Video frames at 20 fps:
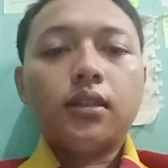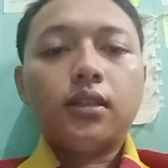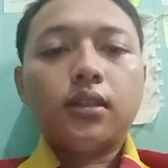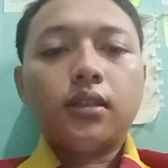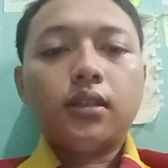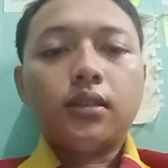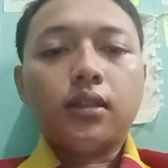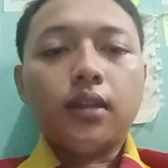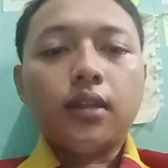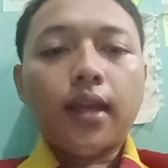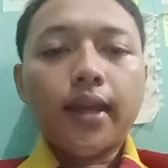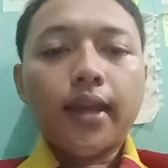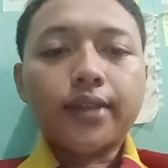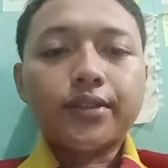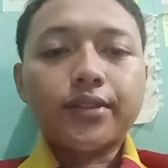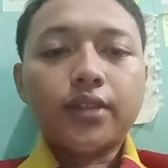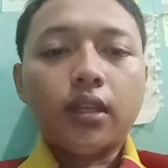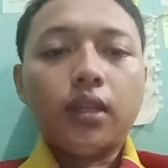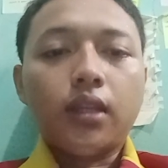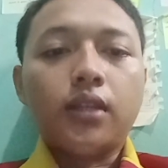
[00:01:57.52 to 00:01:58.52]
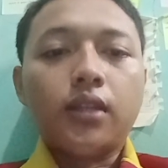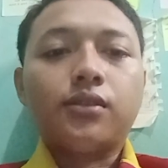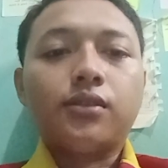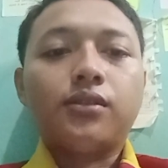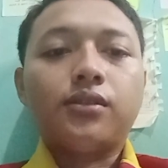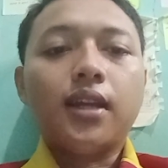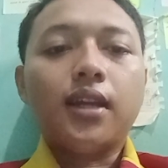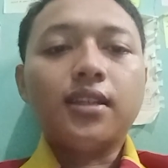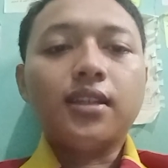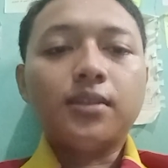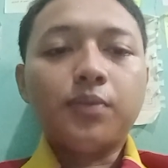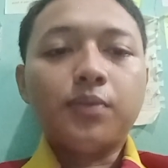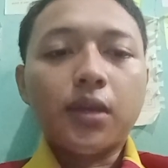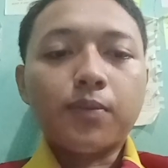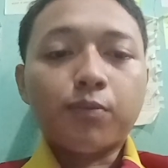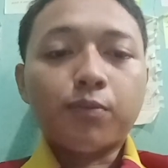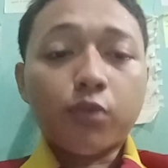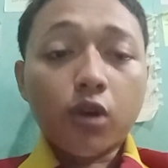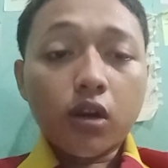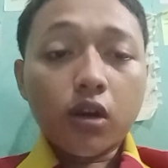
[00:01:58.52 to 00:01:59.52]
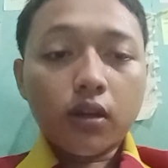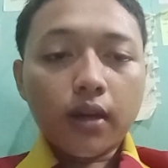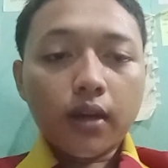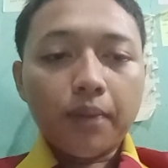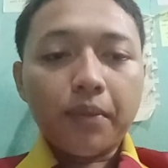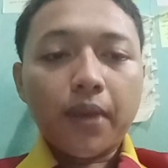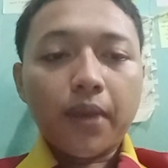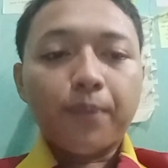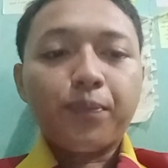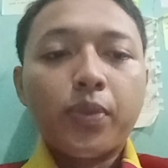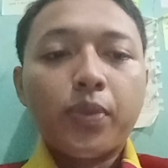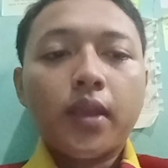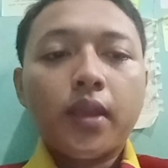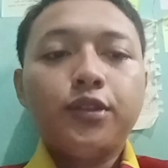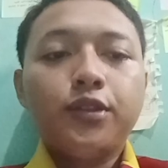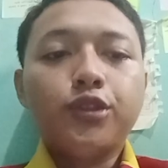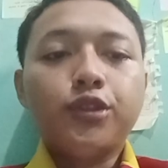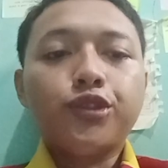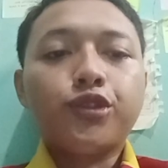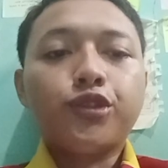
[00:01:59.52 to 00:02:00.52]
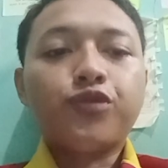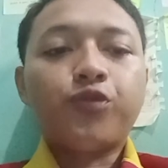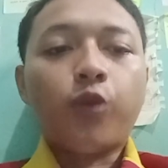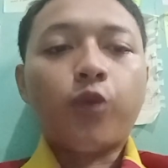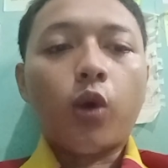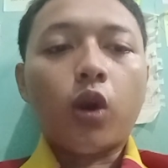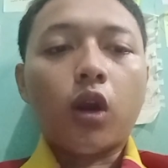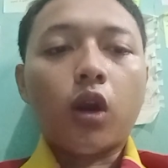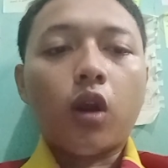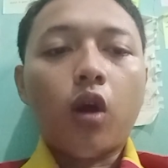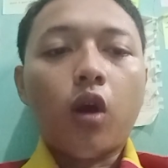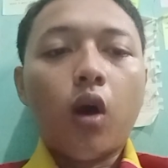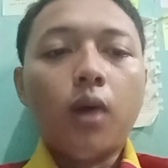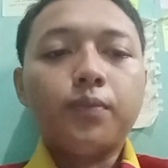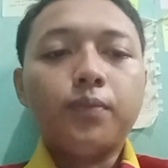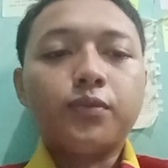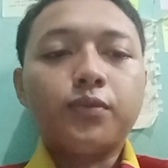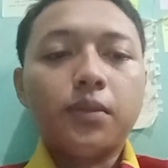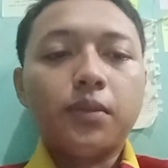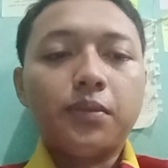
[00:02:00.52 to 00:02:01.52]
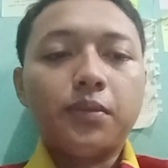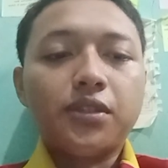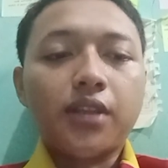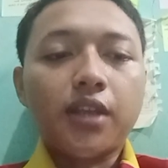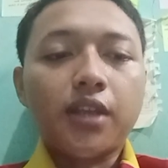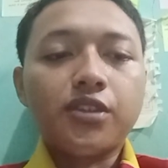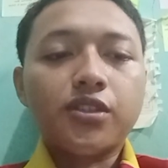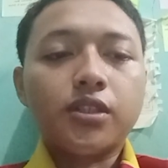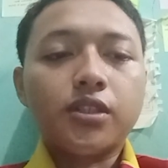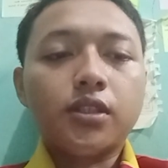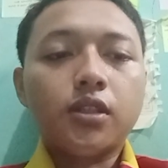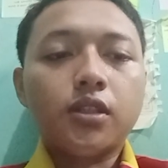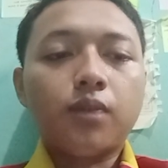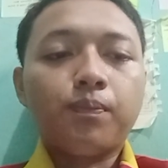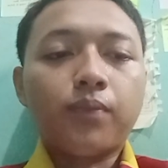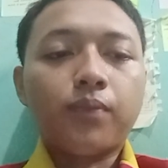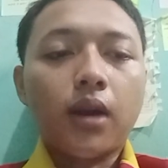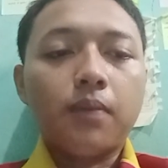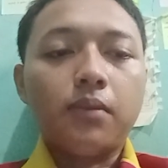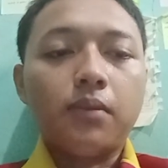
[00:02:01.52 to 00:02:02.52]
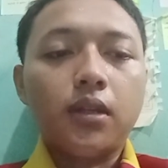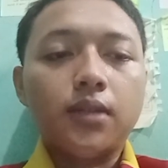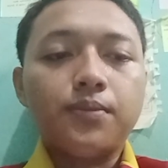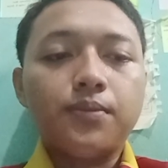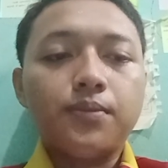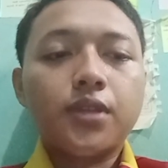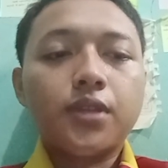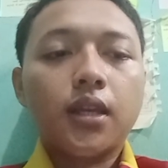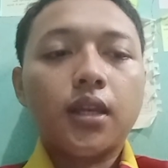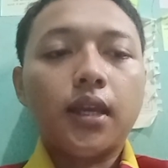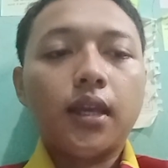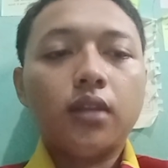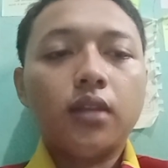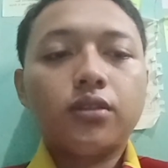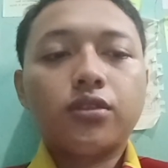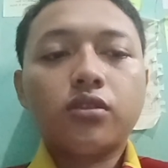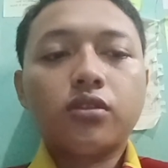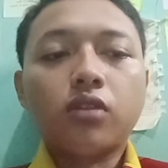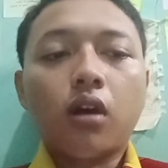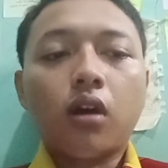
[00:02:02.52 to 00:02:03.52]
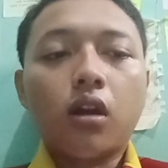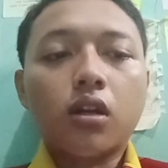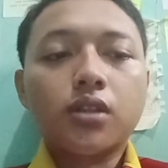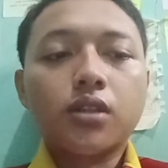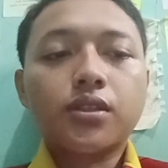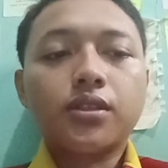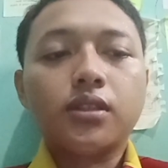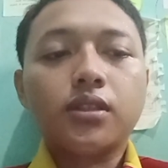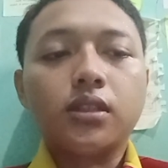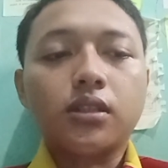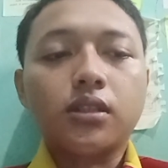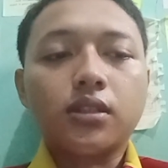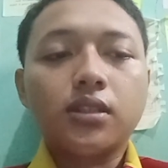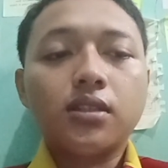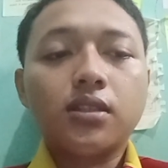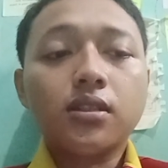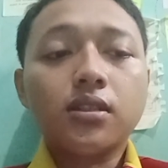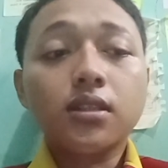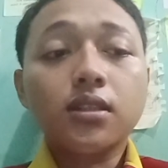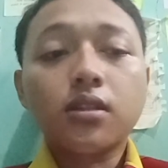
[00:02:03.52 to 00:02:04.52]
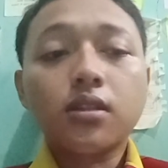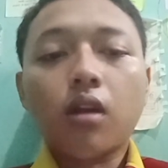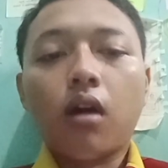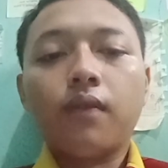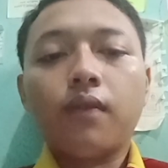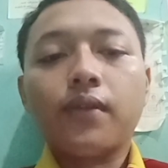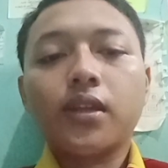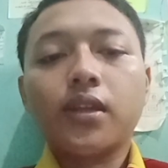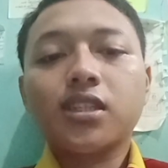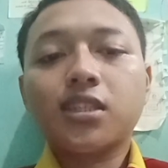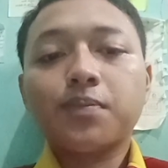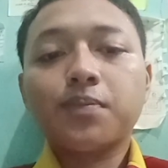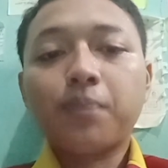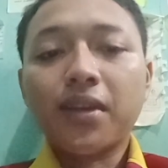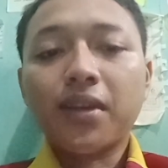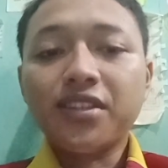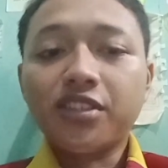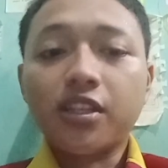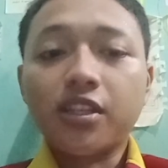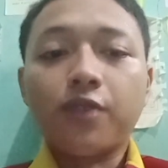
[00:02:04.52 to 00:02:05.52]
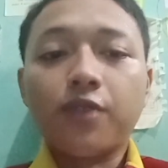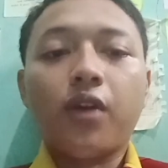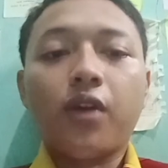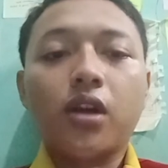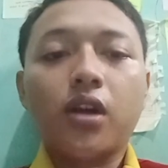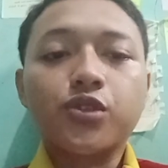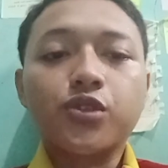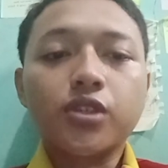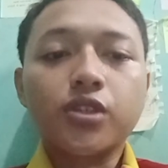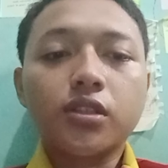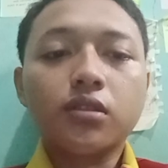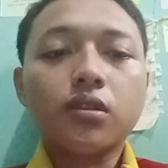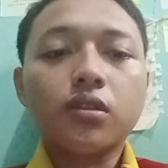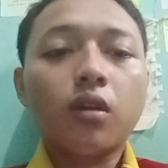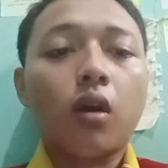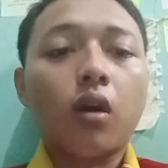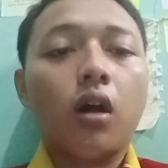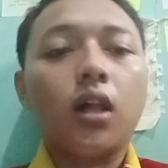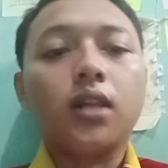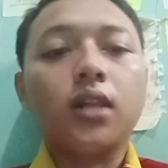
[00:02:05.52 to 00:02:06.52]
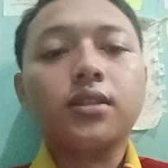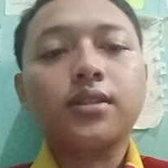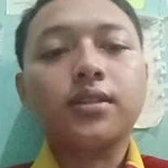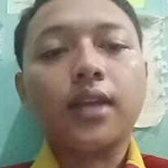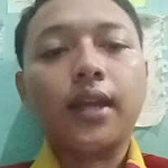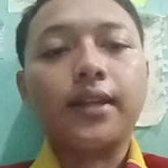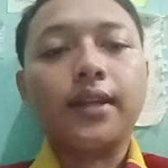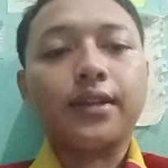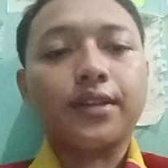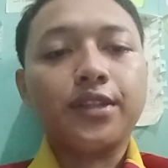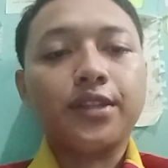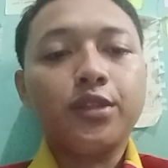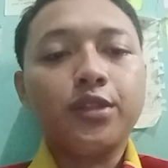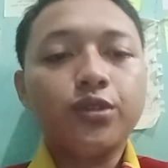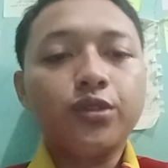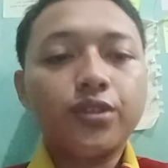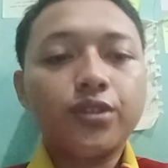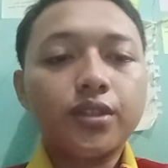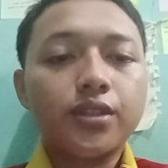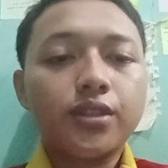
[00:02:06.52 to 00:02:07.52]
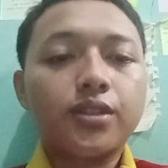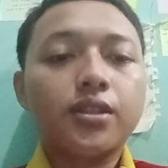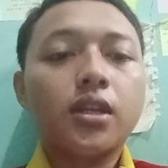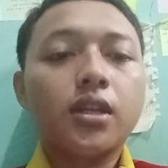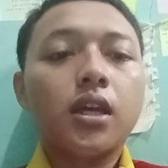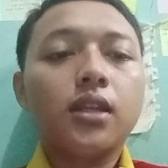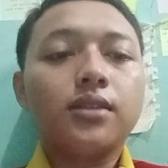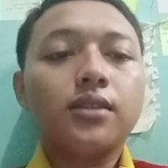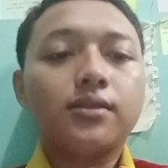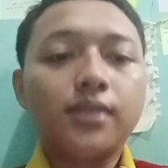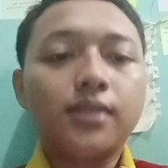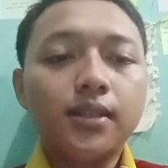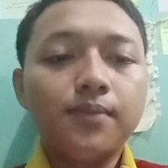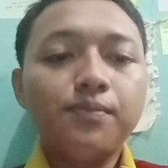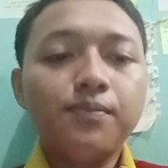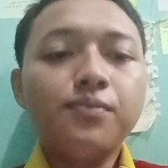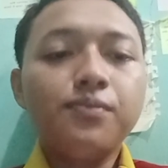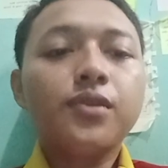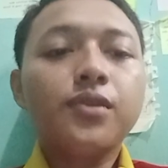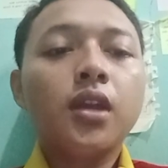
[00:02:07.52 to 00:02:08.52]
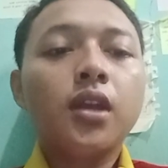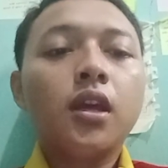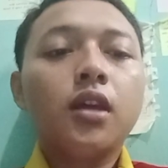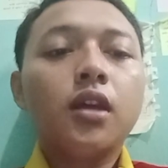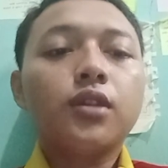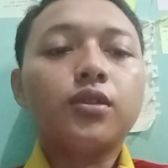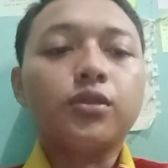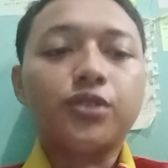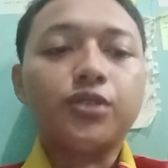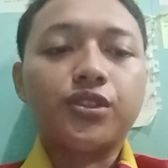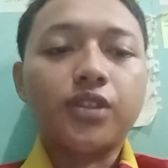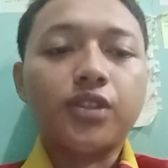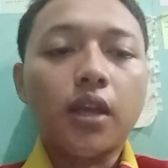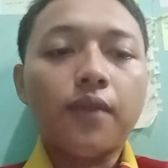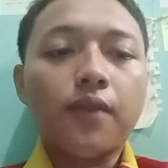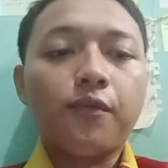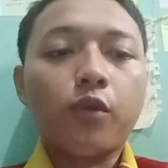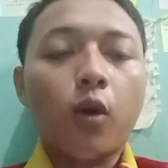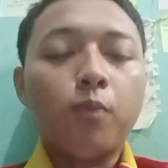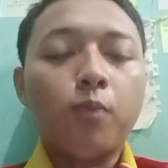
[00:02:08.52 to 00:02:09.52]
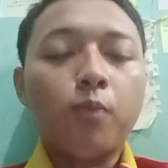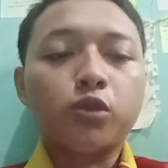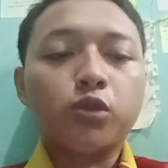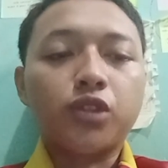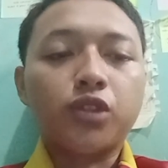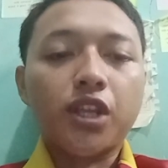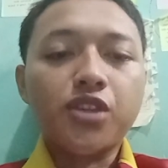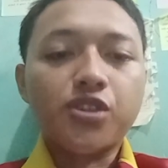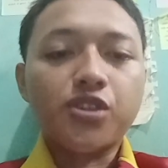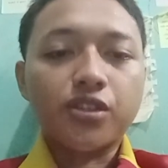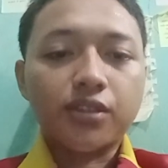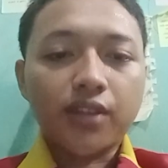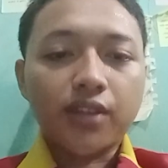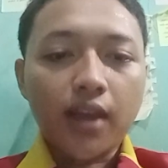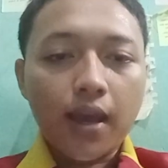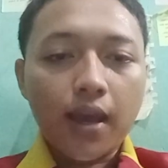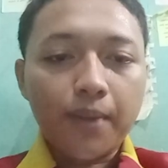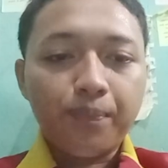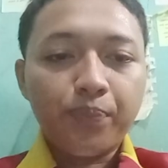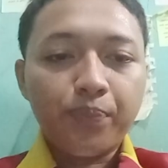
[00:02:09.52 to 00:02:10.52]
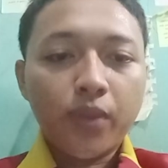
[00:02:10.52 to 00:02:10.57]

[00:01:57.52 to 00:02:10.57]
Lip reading: The next is dynamic programming, used for optimization problems. It stores the result of expensive function calls and reuses them to save computation time.